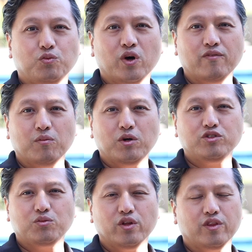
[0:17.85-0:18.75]
One of the
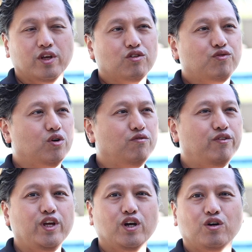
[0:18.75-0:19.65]
most important things for
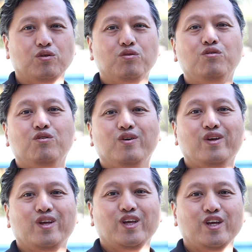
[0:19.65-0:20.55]
video
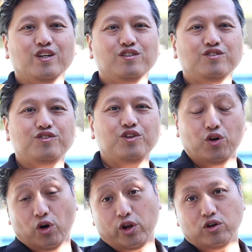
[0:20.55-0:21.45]
is
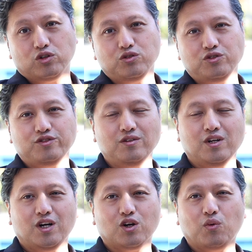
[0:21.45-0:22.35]
your audio
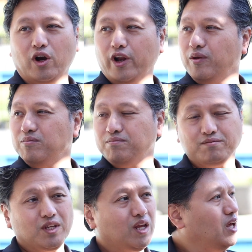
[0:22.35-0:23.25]
quality.
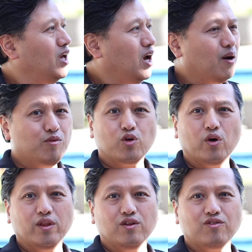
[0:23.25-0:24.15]
I'm
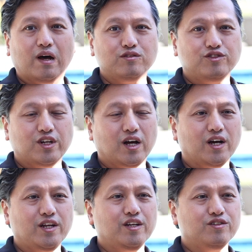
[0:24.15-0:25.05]
recording this
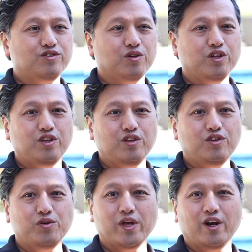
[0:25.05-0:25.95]
outside so that
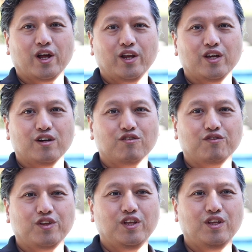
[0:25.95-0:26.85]
you get an idea
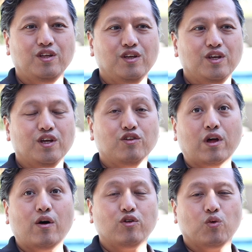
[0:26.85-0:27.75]
of the
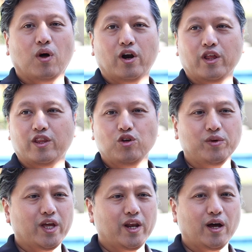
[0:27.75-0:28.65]
sound quality that you
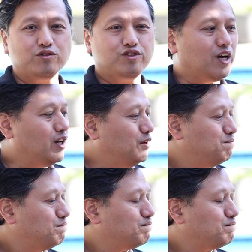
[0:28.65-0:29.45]
would get outside.